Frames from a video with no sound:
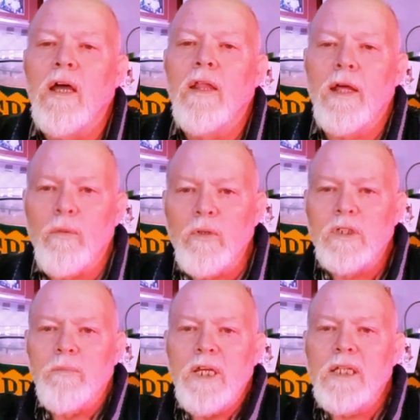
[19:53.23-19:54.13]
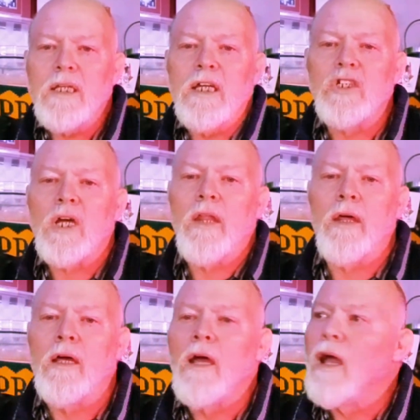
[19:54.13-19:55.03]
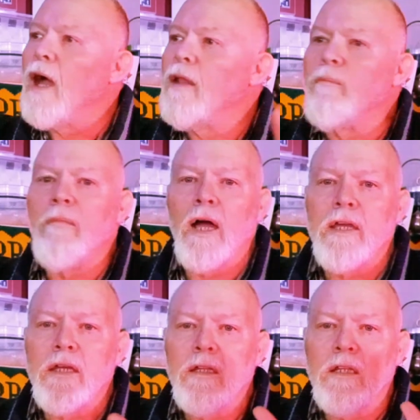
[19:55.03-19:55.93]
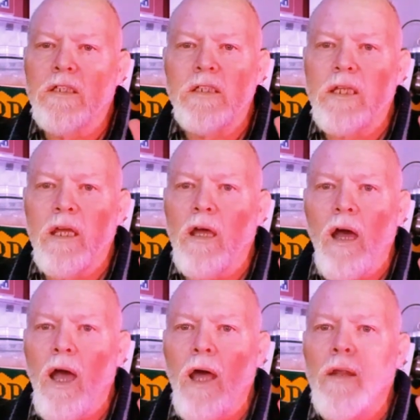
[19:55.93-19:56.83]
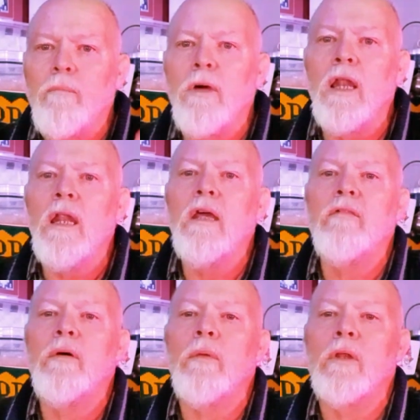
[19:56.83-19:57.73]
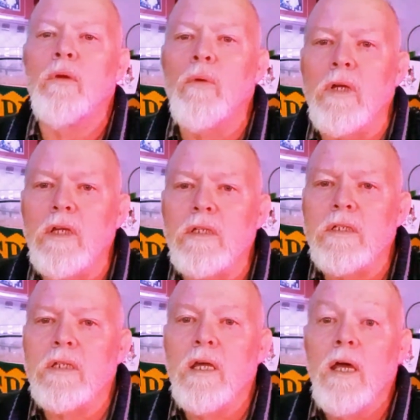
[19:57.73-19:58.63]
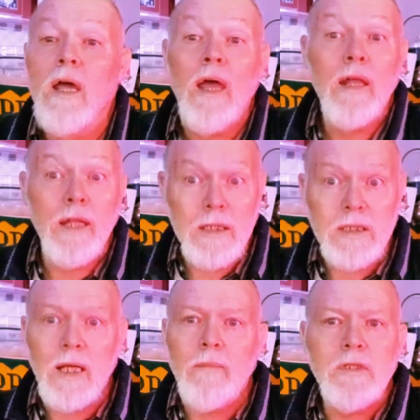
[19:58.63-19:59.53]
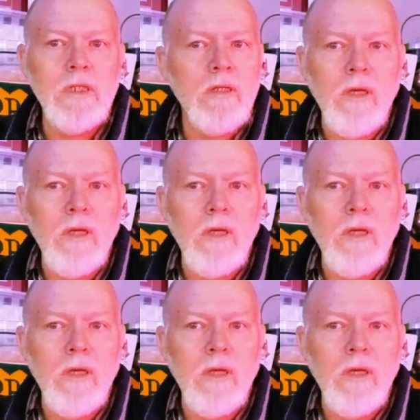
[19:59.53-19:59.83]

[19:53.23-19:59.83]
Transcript: that was meeting each other and making this unbelievable noise. That's the Amazon